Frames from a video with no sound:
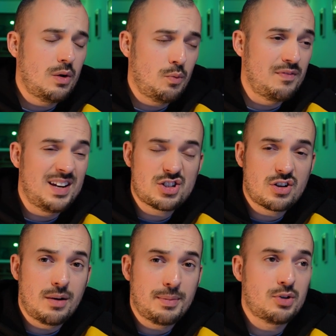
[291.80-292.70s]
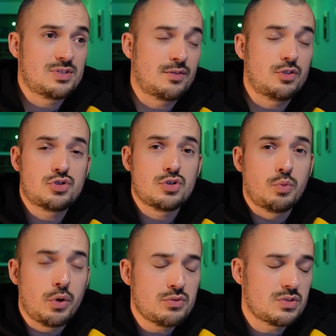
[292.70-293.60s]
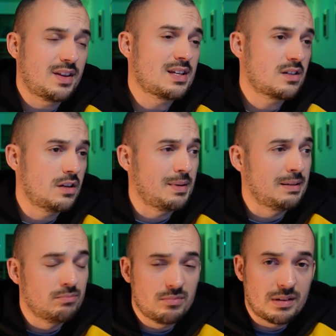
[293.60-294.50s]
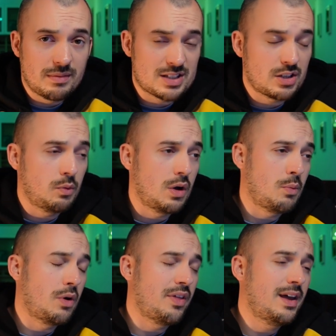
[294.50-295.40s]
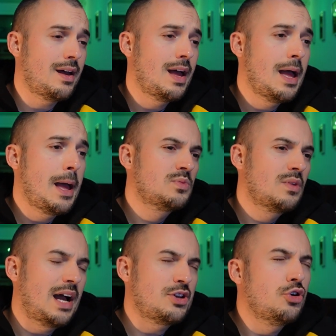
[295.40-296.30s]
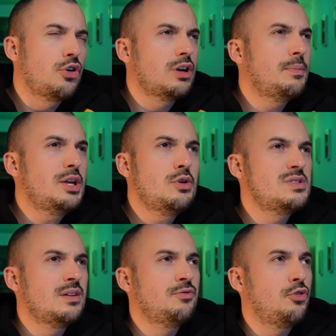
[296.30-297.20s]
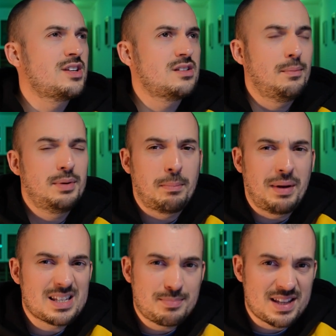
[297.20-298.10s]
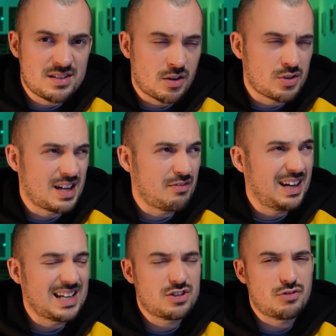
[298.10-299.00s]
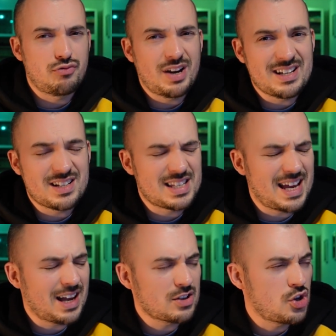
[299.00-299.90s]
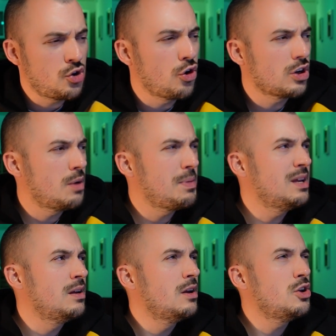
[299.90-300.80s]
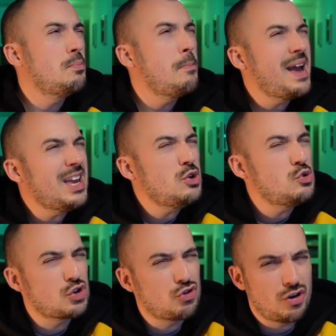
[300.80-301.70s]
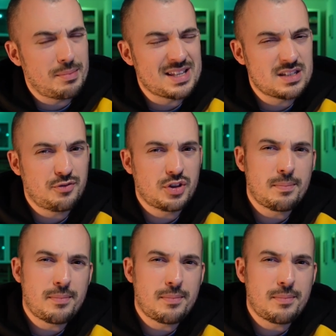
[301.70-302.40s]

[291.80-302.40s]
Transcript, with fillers: with Lychguard because they've got two wounds, so that's going to be that's going to work well there. And you're not going to be using, for example, a Plasmancer because that relates to range attacks. You're not going to be. You may use a Chronomancer for the